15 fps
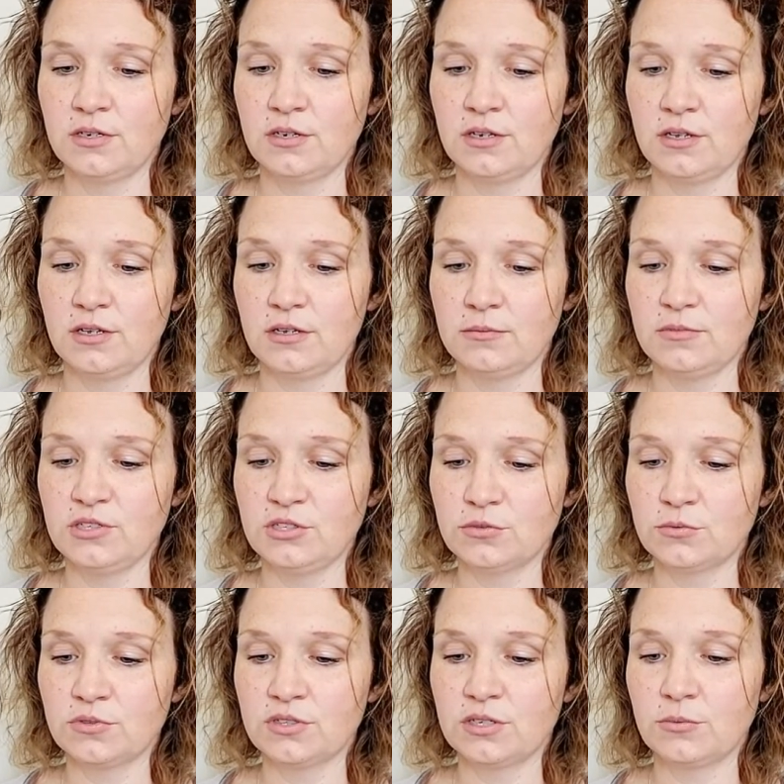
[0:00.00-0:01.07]
um, and you
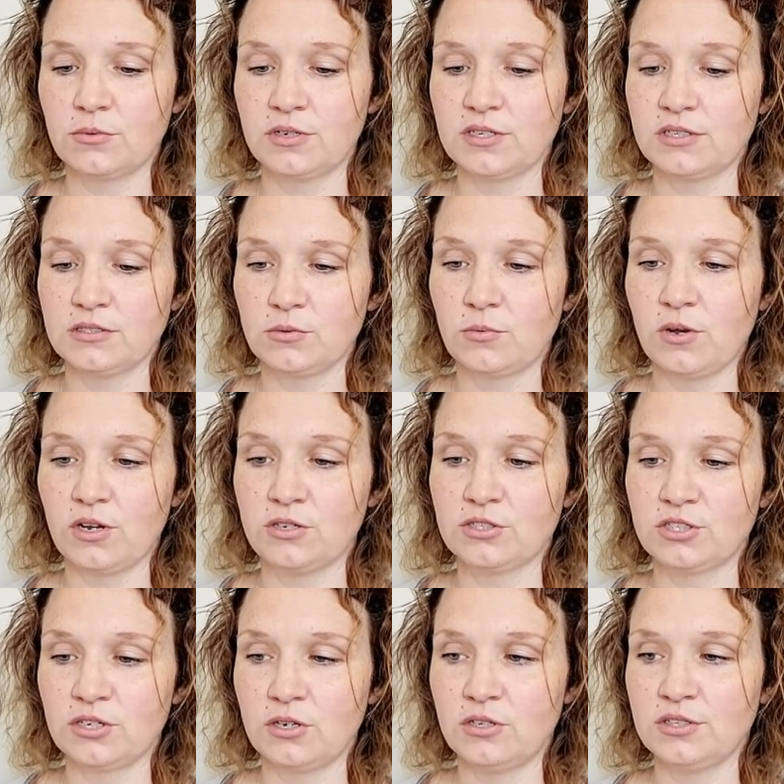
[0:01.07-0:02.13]
really wanting to wash
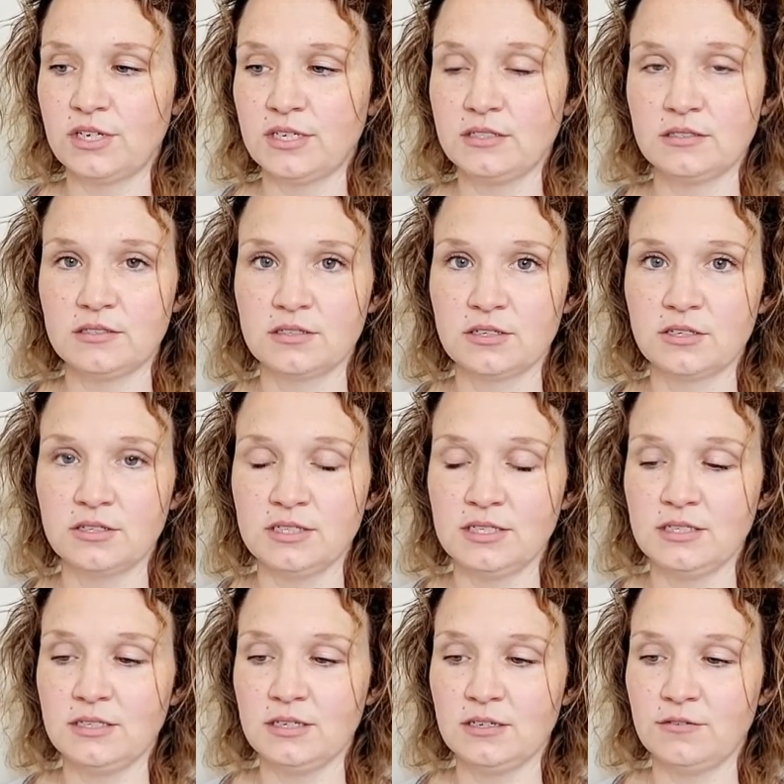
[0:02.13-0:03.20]
it all nice and
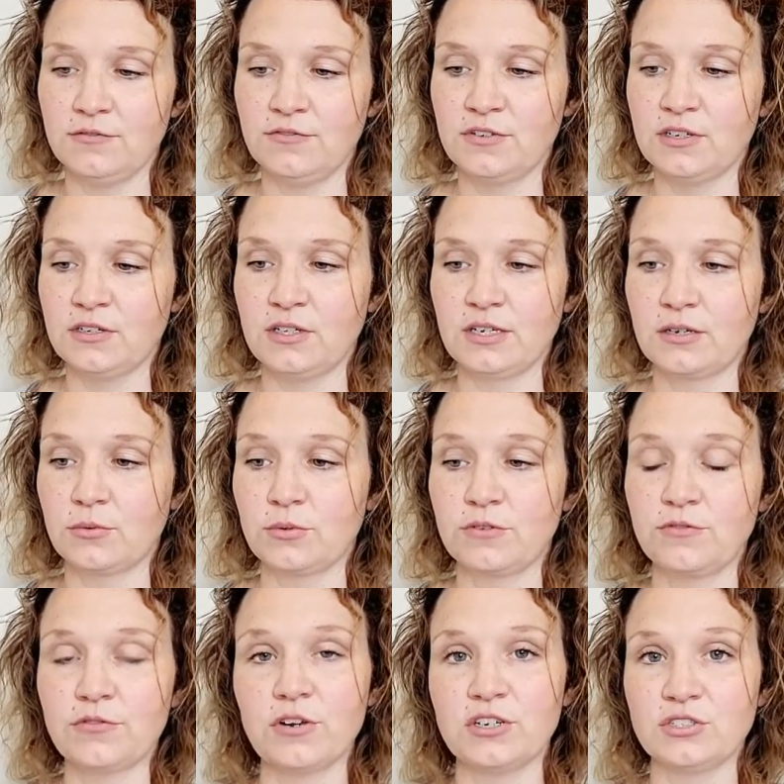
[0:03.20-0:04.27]
clean and feel like a
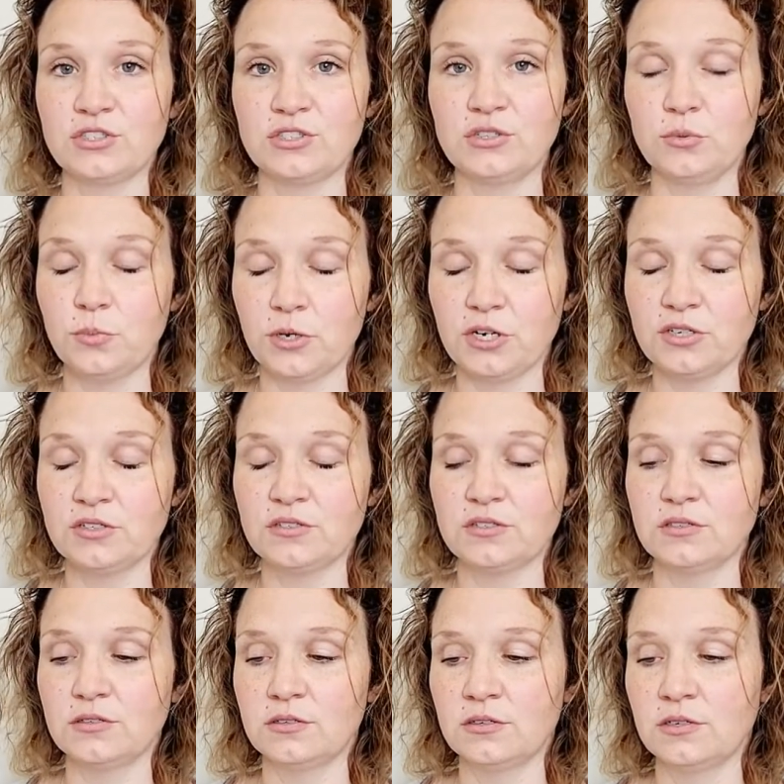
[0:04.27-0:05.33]
refreshed new
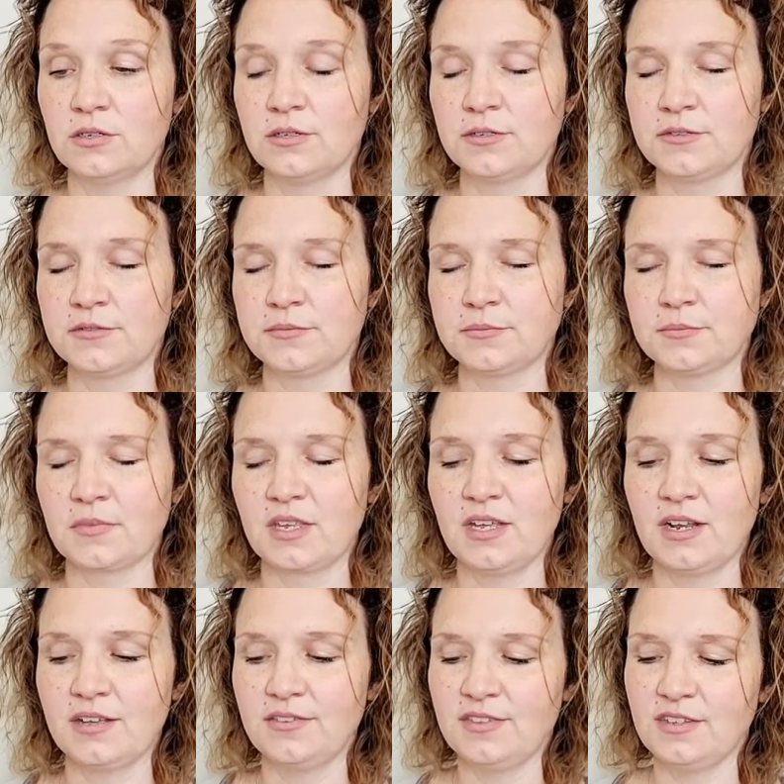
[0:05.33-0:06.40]
person. And
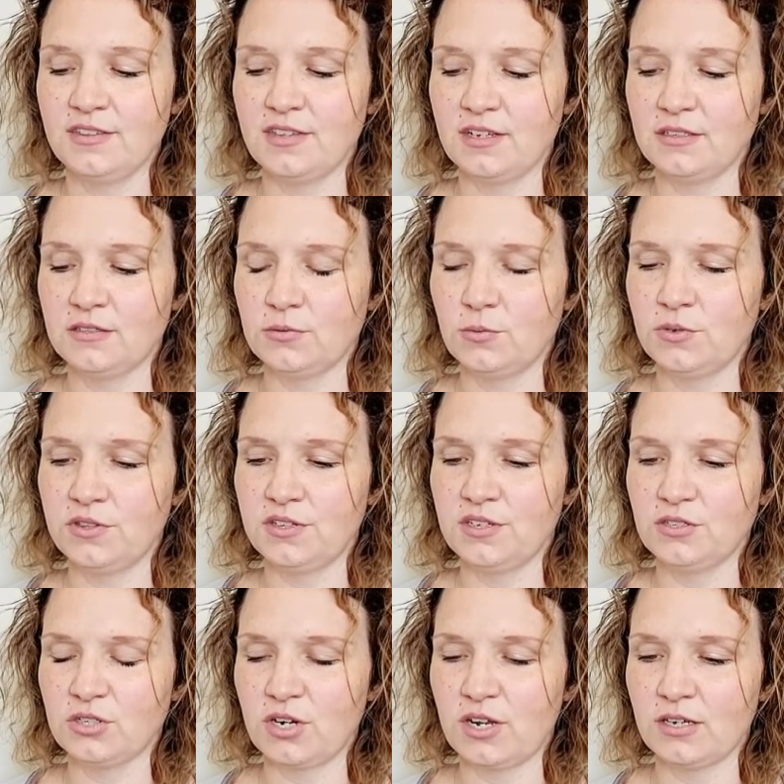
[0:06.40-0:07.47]
I think that's what the
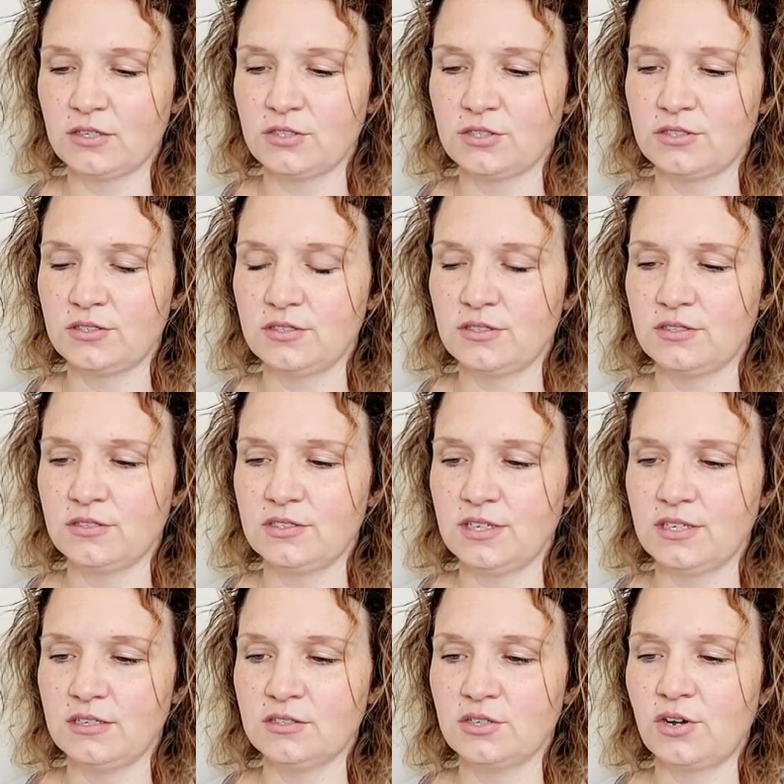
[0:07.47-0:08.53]
attraction to this
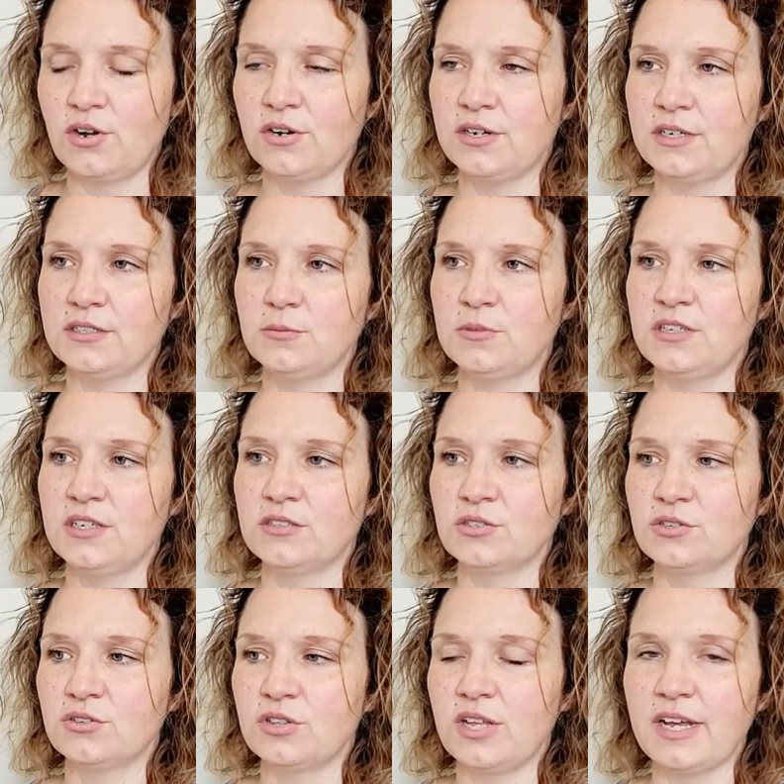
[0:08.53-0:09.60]
Theta Tauri is because
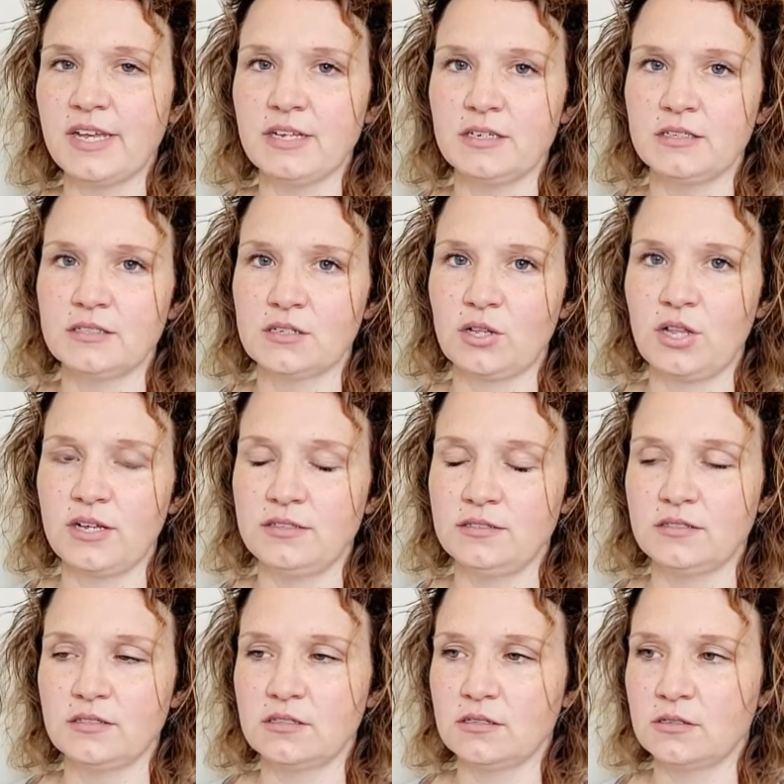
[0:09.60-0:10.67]
her light is
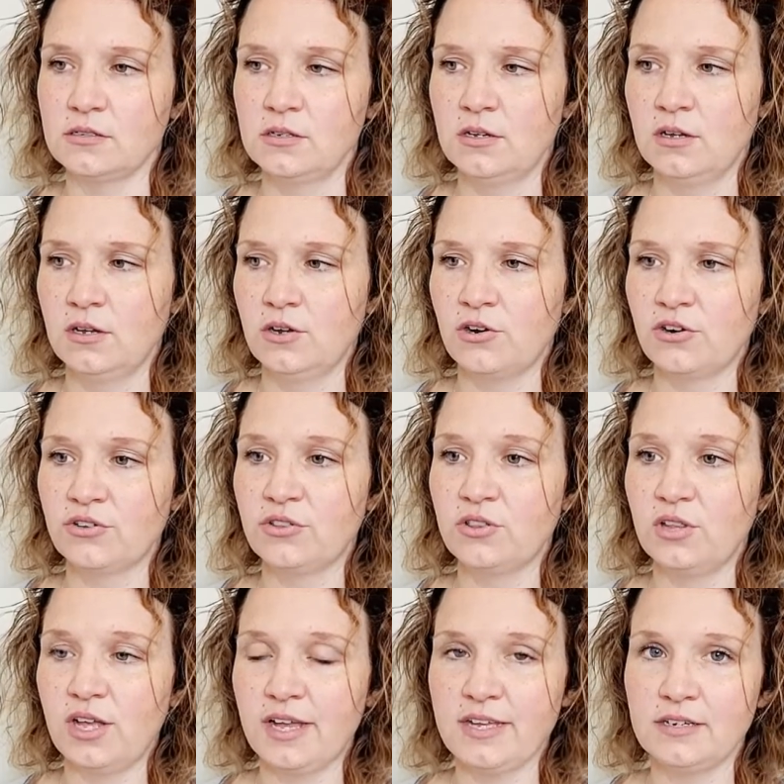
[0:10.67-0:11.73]
cleansing, her
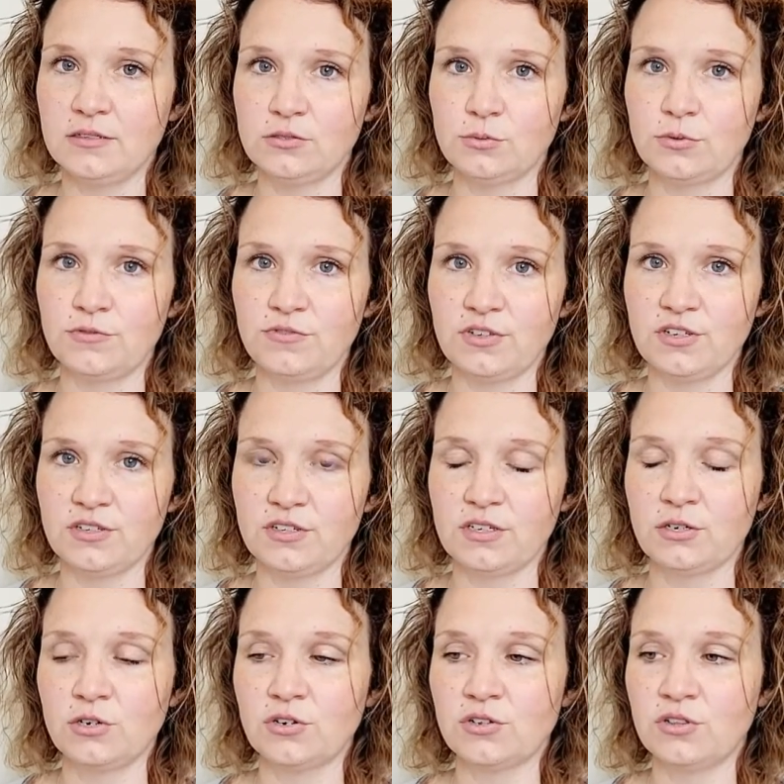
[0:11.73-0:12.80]
light is revealing,
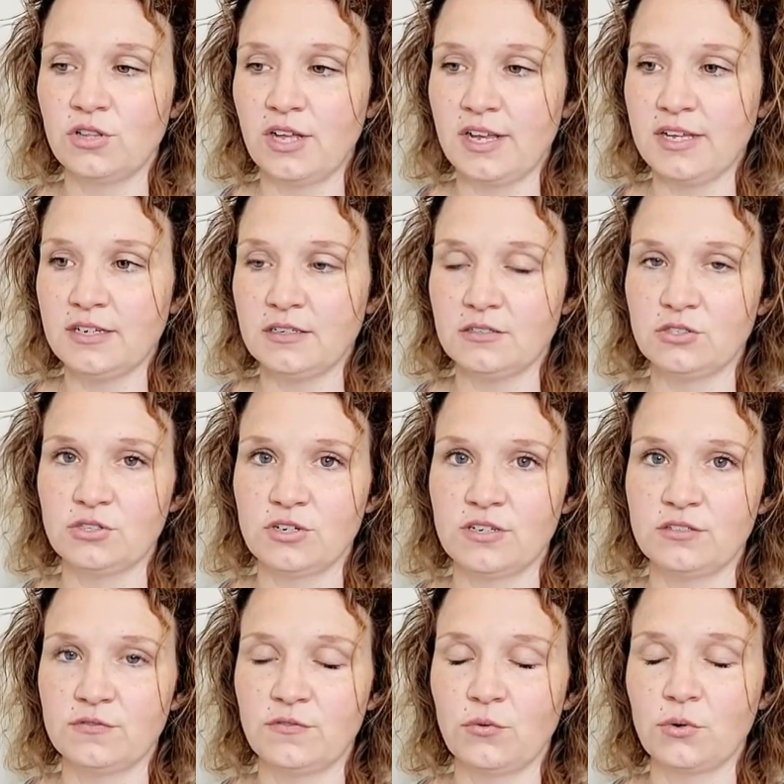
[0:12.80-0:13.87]
her light is
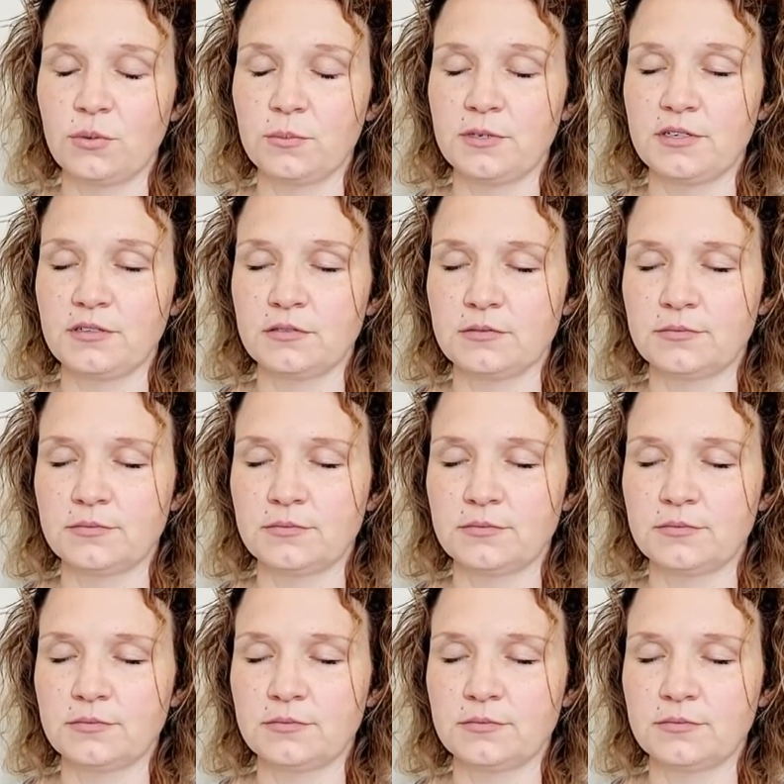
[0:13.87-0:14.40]
transforming.